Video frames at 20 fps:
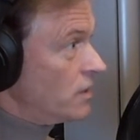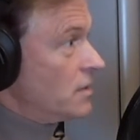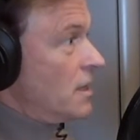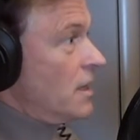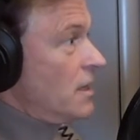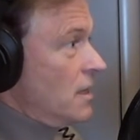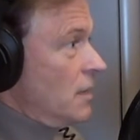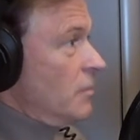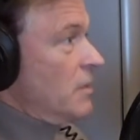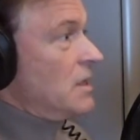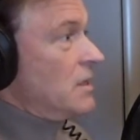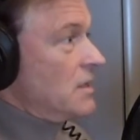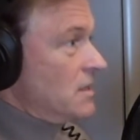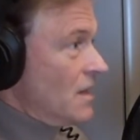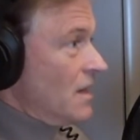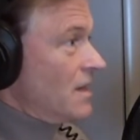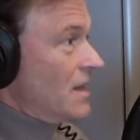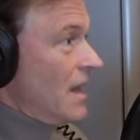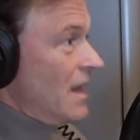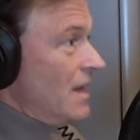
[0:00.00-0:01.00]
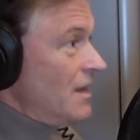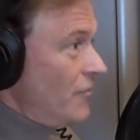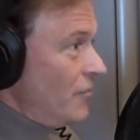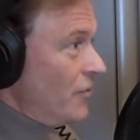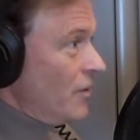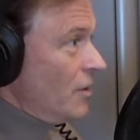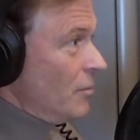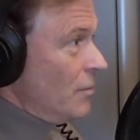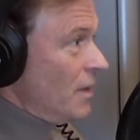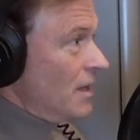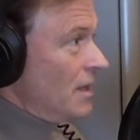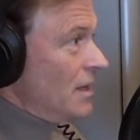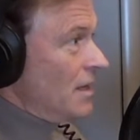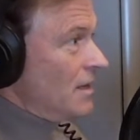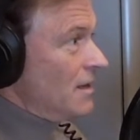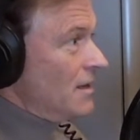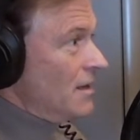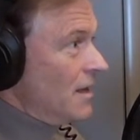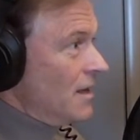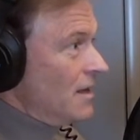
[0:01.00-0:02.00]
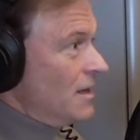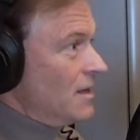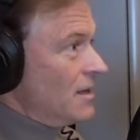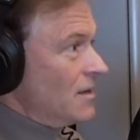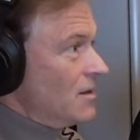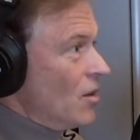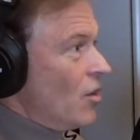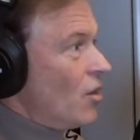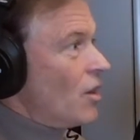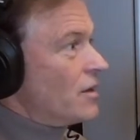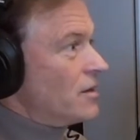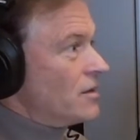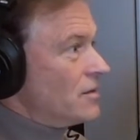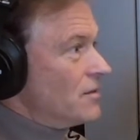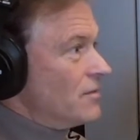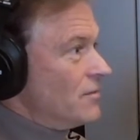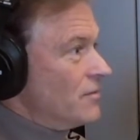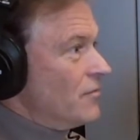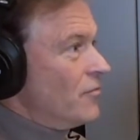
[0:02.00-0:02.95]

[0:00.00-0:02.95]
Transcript: It's like, I mean, it's like any film, any art